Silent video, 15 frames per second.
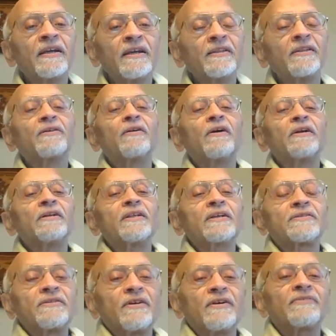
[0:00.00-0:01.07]
in the
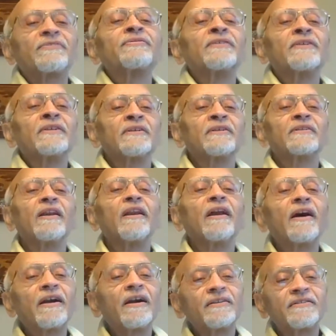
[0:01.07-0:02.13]
context of the
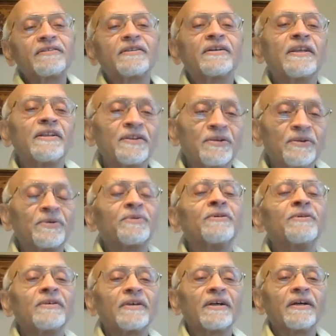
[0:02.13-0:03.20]
larger Hindu
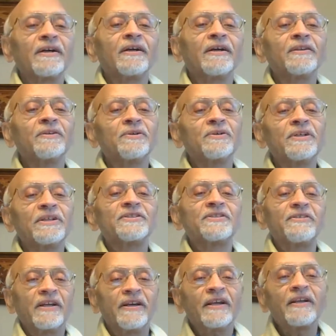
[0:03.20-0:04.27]

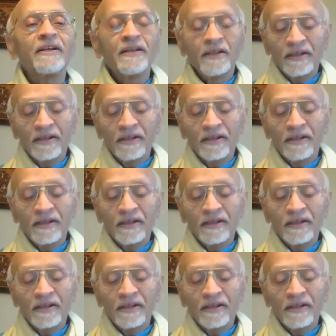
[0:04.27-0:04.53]
history, right?